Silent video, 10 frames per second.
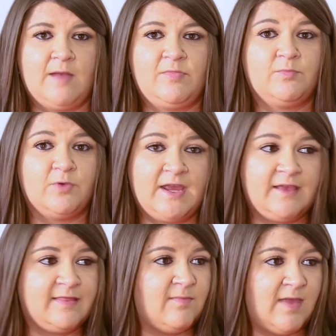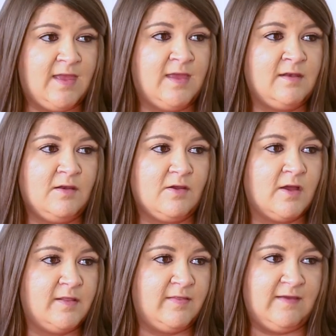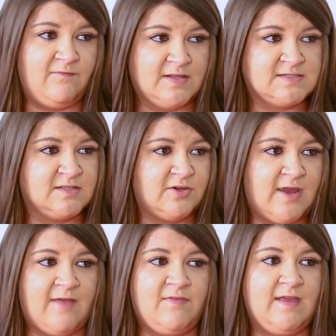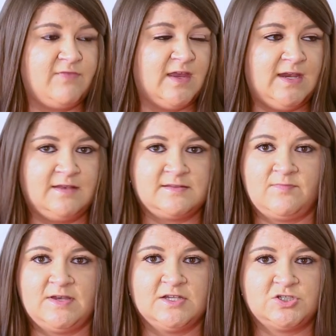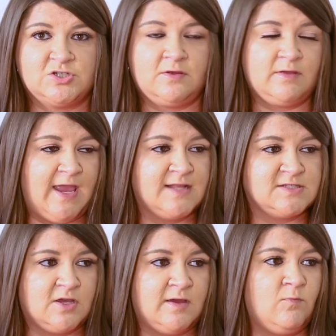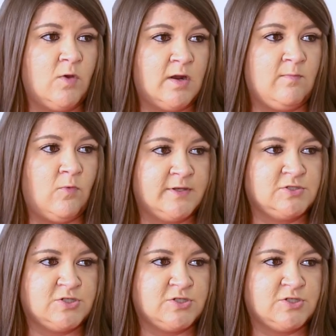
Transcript: um, they're bringing them in on the events that they're having. If they need some additional hands-on, one-on-one